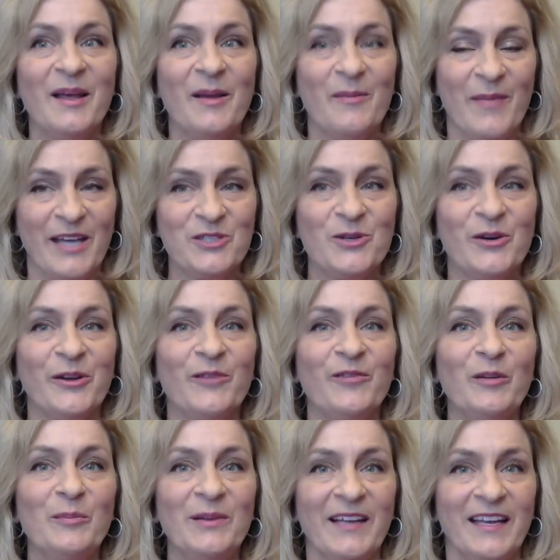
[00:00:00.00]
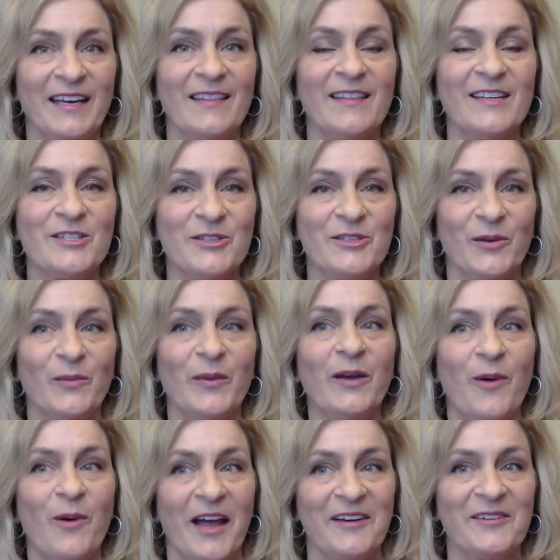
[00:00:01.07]
Make sure you've completed the 2
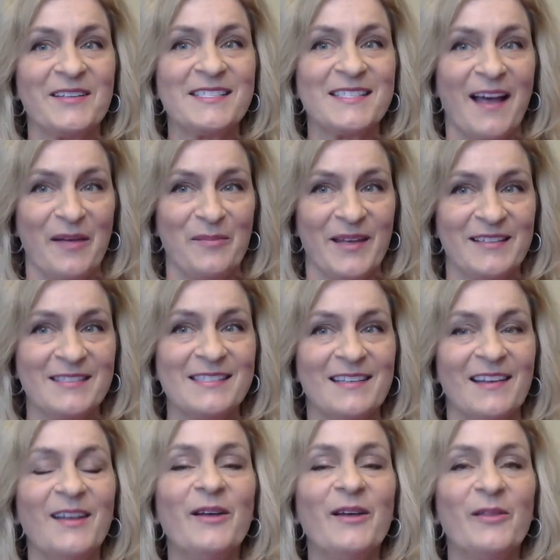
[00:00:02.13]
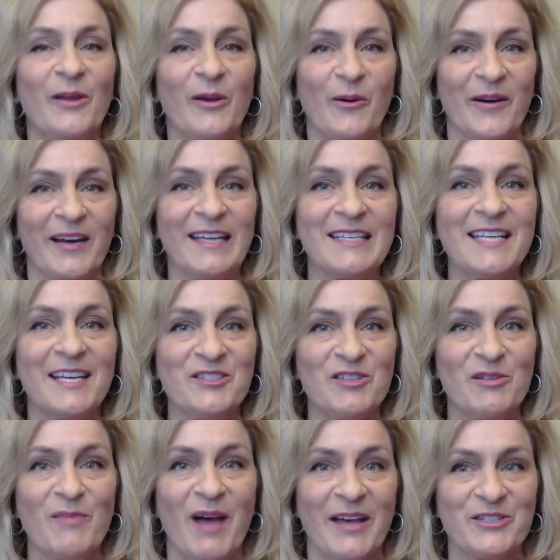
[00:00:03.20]
required assignments, the
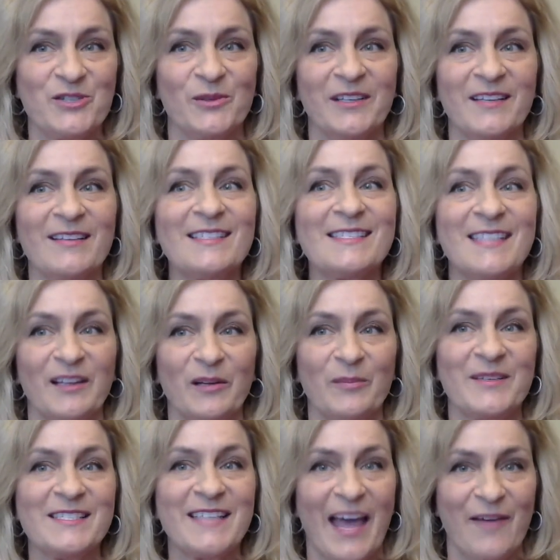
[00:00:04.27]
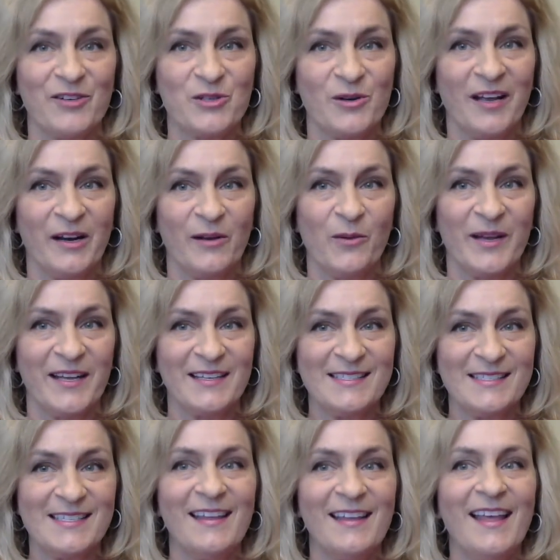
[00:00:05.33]
orientation module, syllabus scavenger hunt
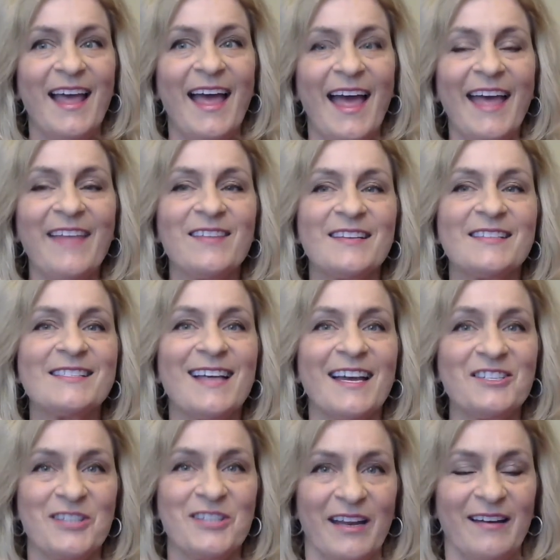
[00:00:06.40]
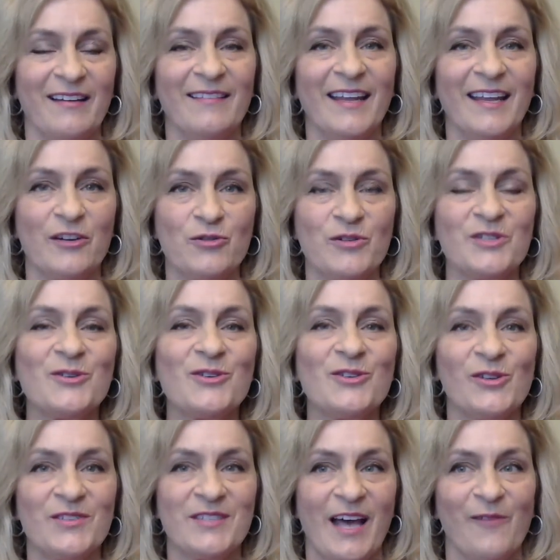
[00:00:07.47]
quiz, and the discussion, the Introduce
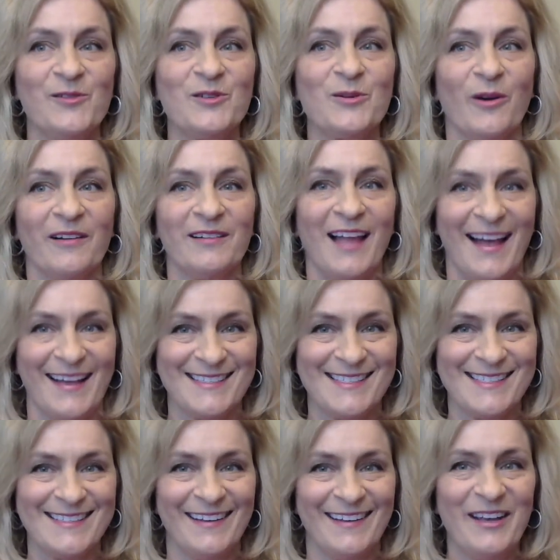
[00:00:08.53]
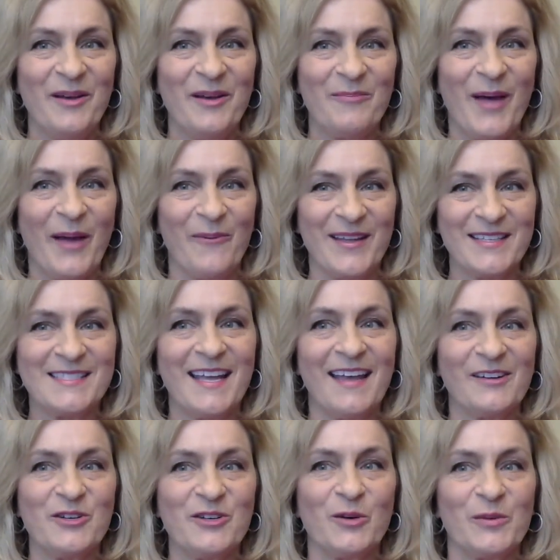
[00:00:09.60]
Yourself to our class, by Wednesday,
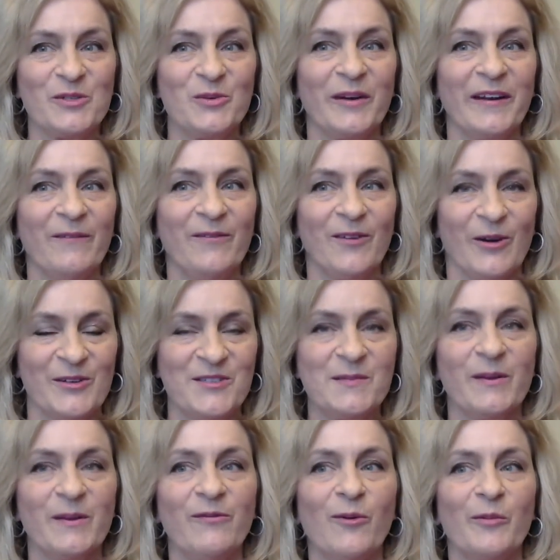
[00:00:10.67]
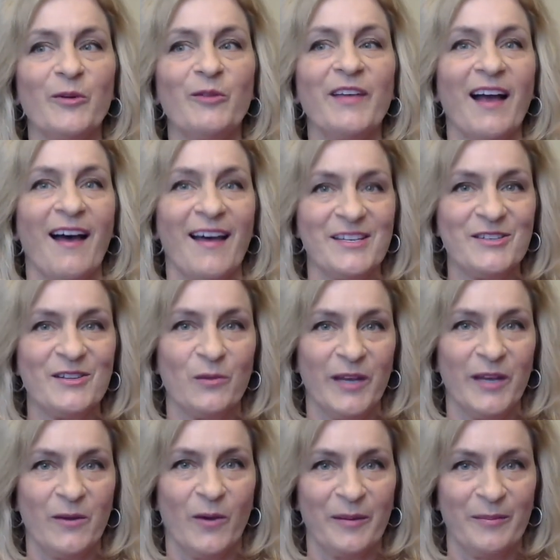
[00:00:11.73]
October 21st, before moving on to the
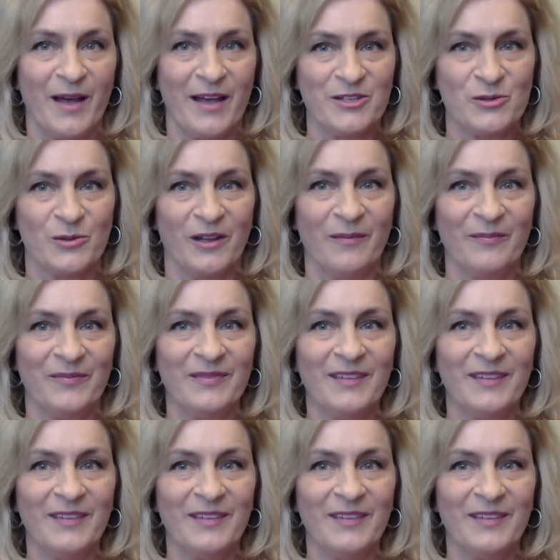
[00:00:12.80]
week 1 module.